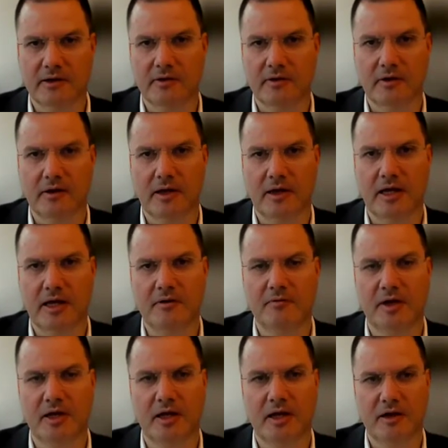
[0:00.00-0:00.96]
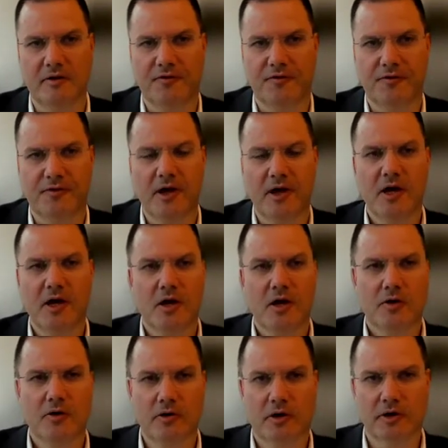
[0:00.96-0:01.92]
And even if
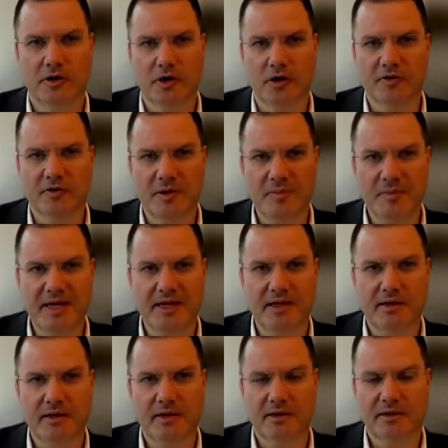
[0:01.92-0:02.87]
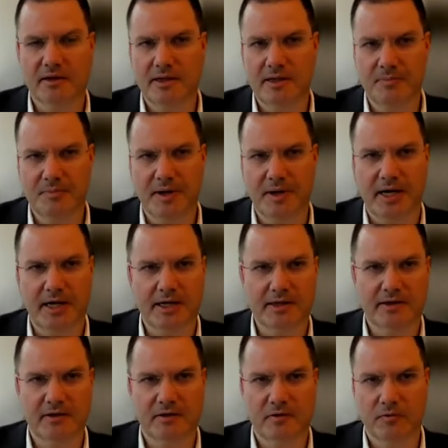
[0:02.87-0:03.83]
you are not immediately
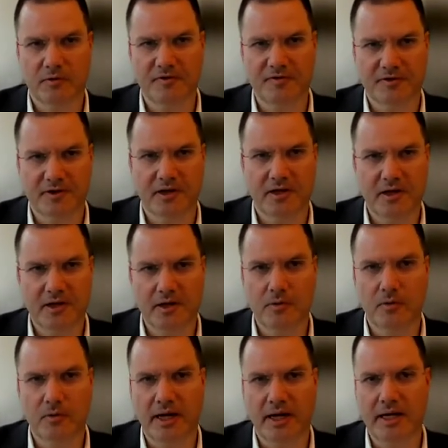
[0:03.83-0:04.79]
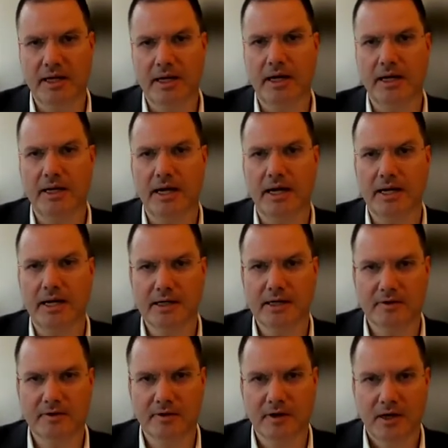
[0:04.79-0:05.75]
impacted with the EU AI
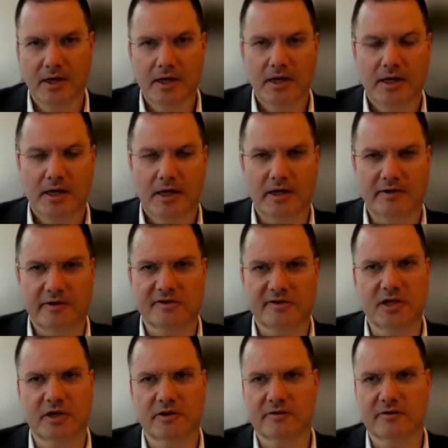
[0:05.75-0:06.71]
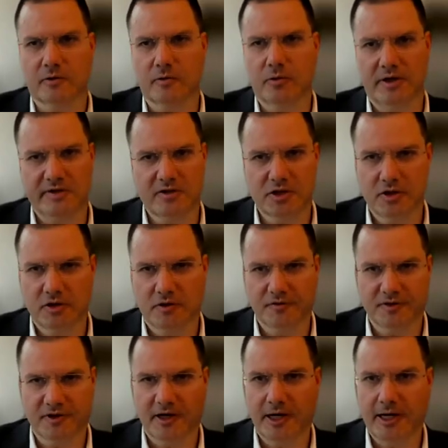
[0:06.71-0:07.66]
Act, it's just a question
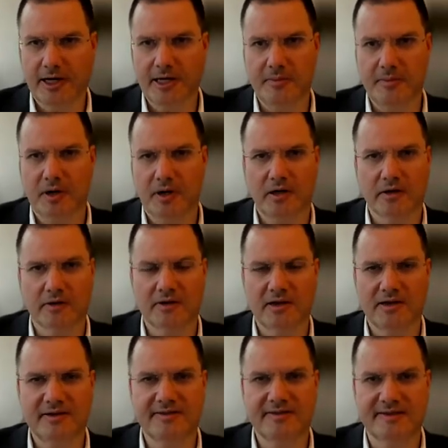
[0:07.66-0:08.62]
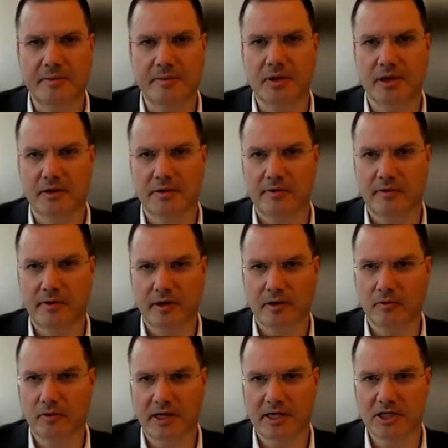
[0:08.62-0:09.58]
of time until similar
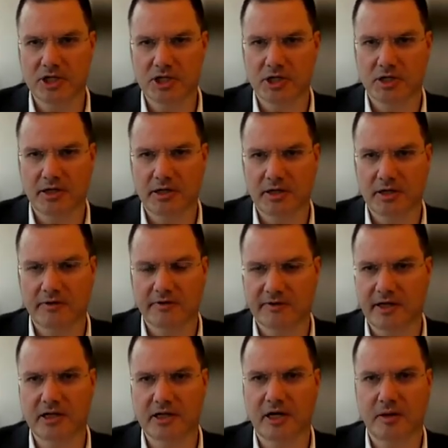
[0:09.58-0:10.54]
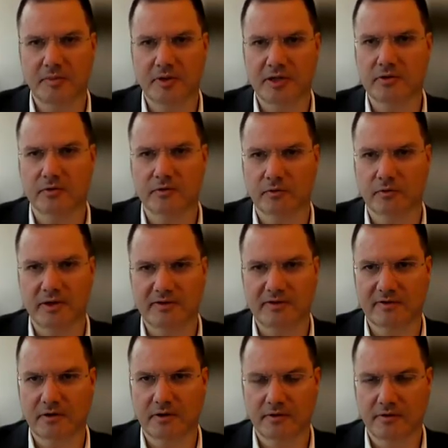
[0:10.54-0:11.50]
regulation is then coming to
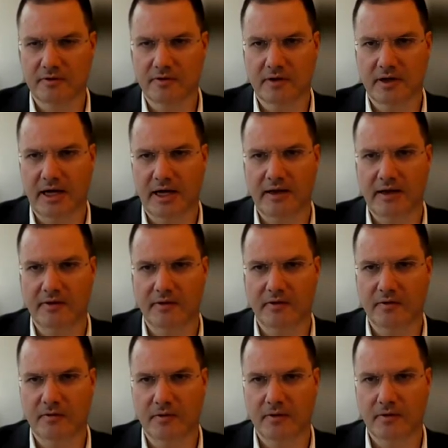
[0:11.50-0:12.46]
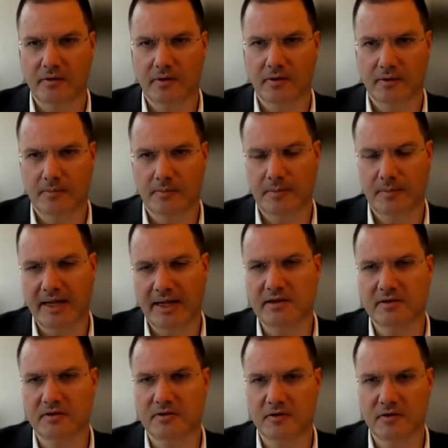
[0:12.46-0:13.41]
Switzerland and
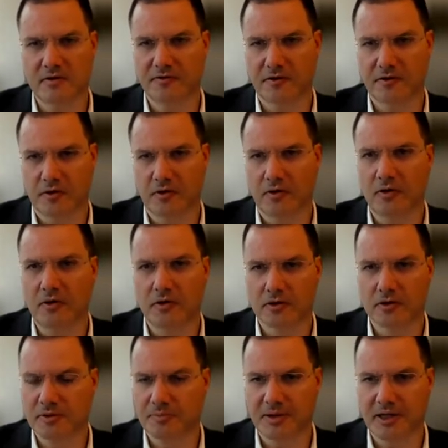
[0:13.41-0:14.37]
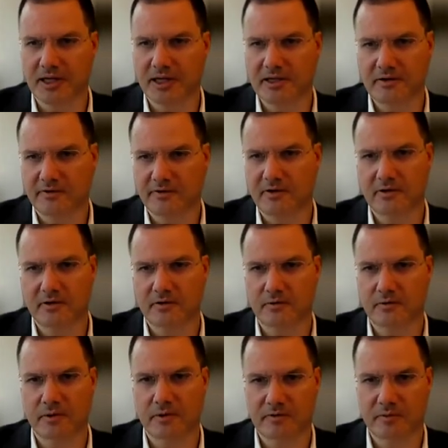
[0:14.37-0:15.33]
mandatory for all the players in
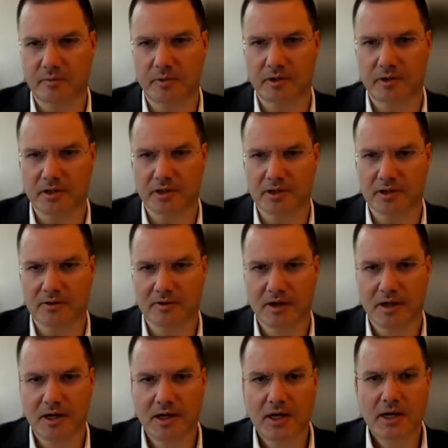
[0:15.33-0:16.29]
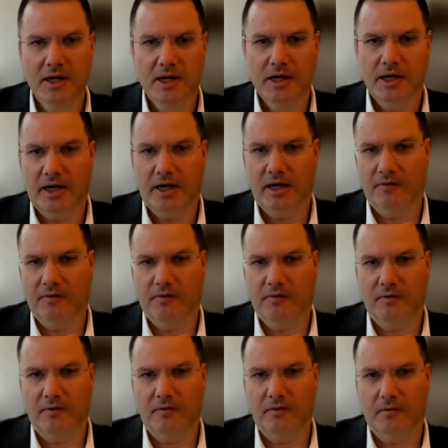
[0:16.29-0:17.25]
the Swiss market.
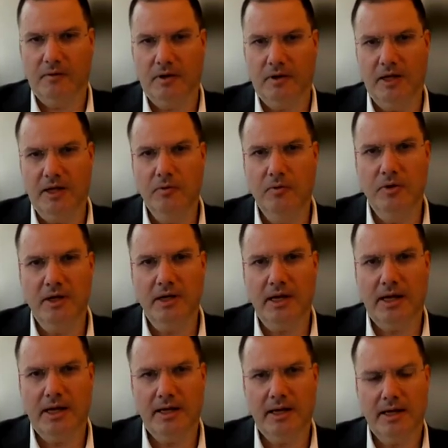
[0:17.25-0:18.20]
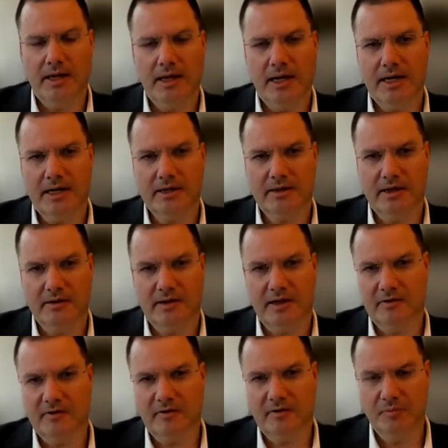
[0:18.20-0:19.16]
And EU AI Act,
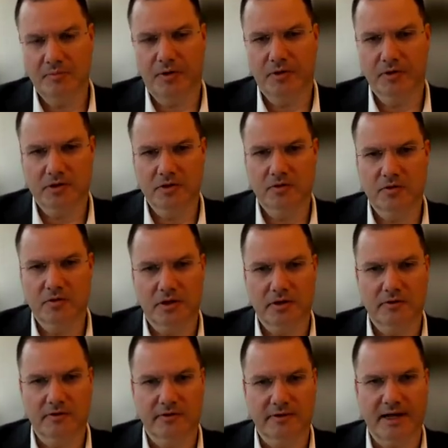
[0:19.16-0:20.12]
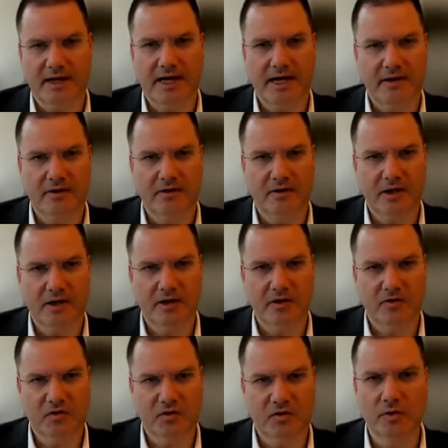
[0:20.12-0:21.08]
and that's important to understand,
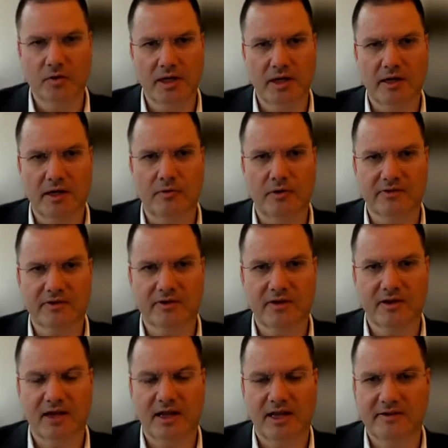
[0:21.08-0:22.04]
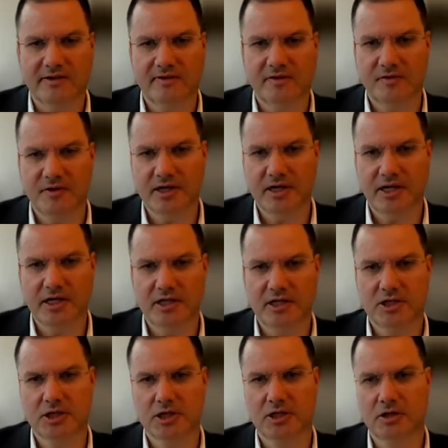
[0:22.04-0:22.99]
is doing a risk
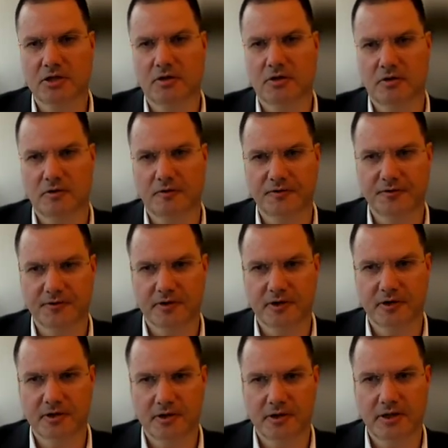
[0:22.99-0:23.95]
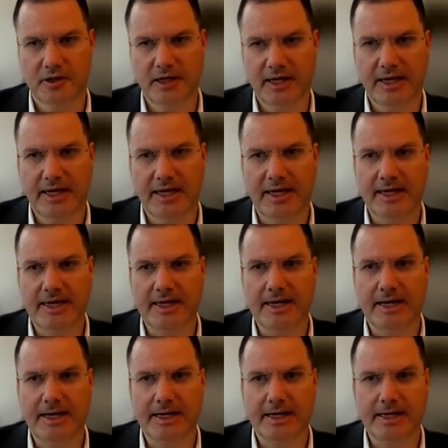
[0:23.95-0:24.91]
classification of the
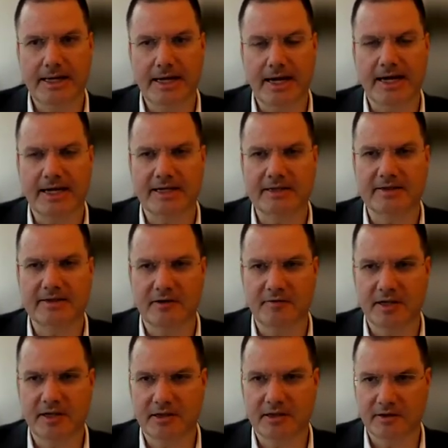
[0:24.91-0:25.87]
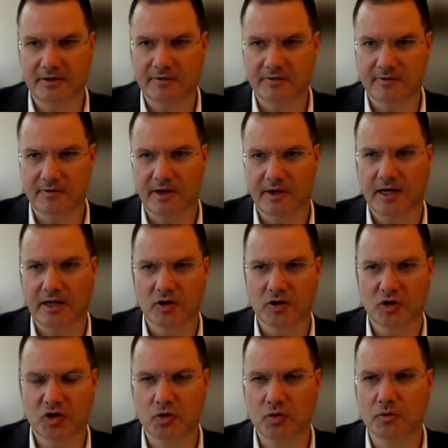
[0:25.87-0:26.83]
AI activities
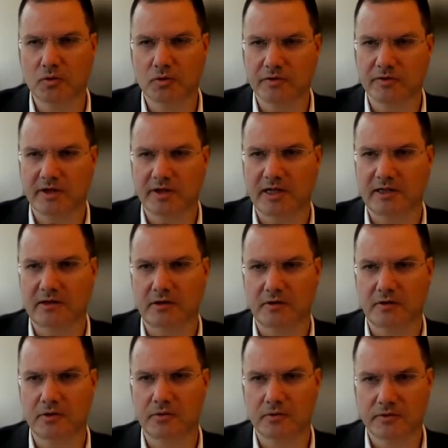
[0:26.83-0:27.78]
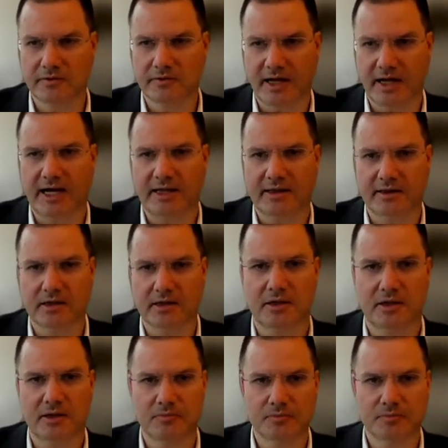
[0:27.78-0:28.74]
and tools that are used at the
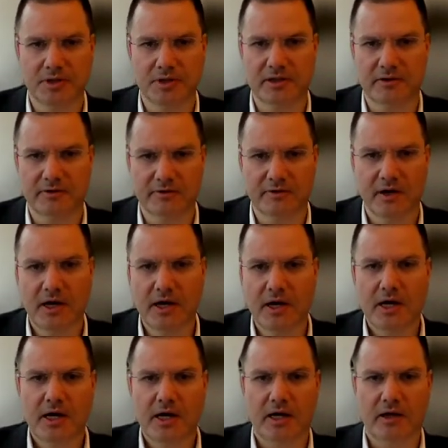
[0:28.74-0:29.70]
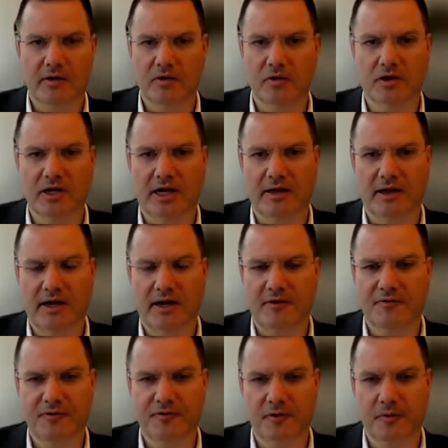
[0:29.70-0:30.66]
companies. And you can
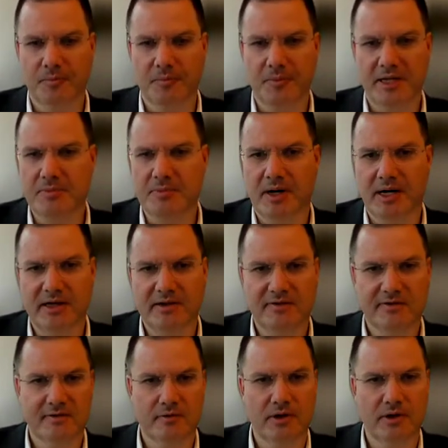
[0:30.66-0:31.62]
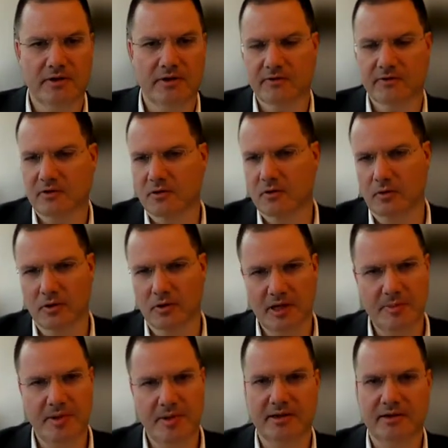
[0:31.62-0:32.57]
have from minimized risk to
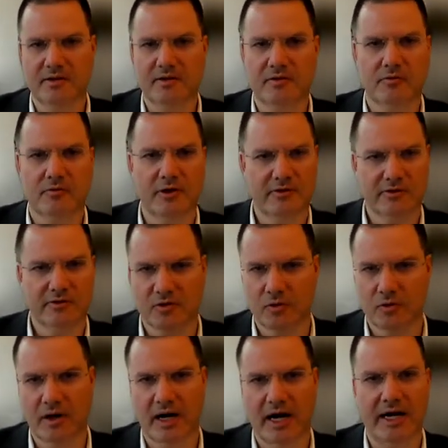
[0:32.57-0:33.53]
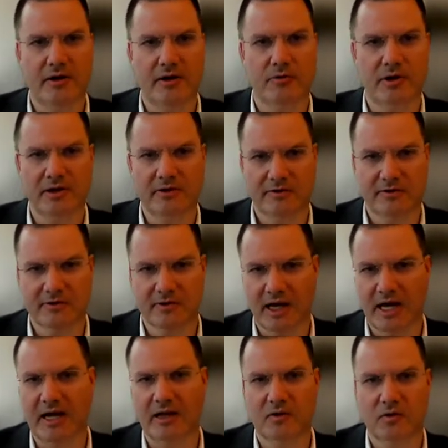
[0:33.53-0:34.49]
limited risk to high
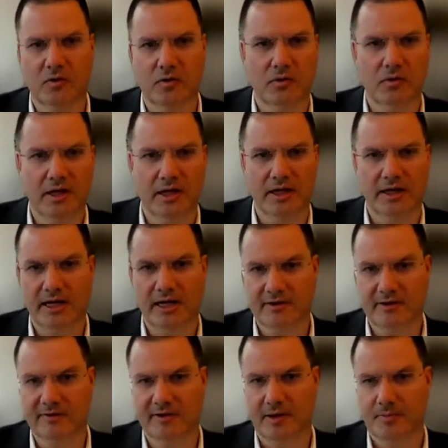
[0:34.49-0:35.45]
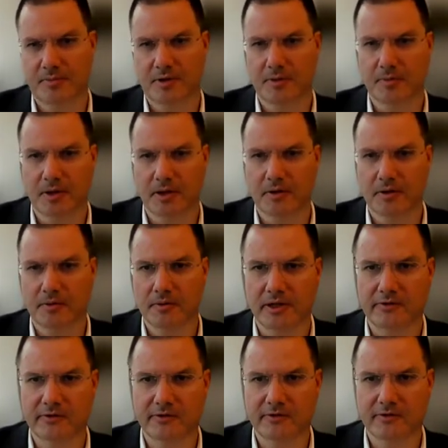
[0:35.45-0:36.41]
risk and to unacceptable
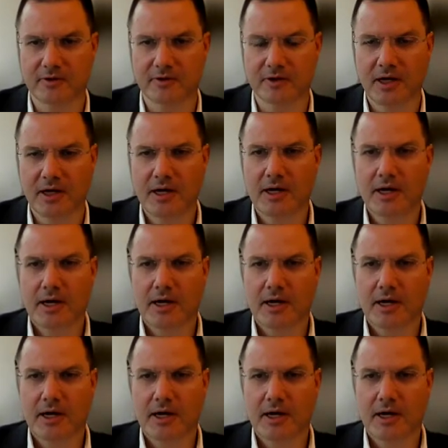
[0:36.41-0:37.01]
risk.